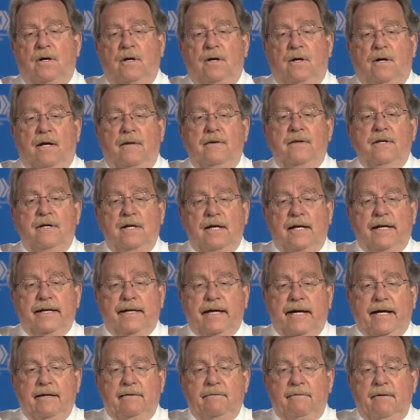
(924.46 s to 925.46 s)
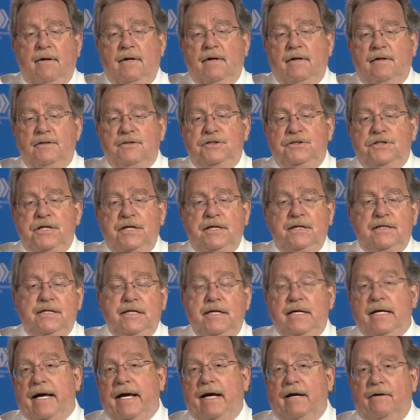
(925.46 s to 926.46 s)
And then
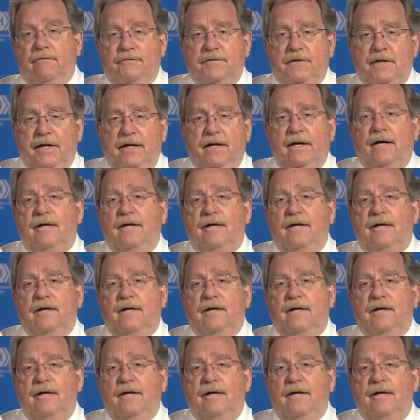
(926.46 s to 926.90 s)
LEC8GTFT,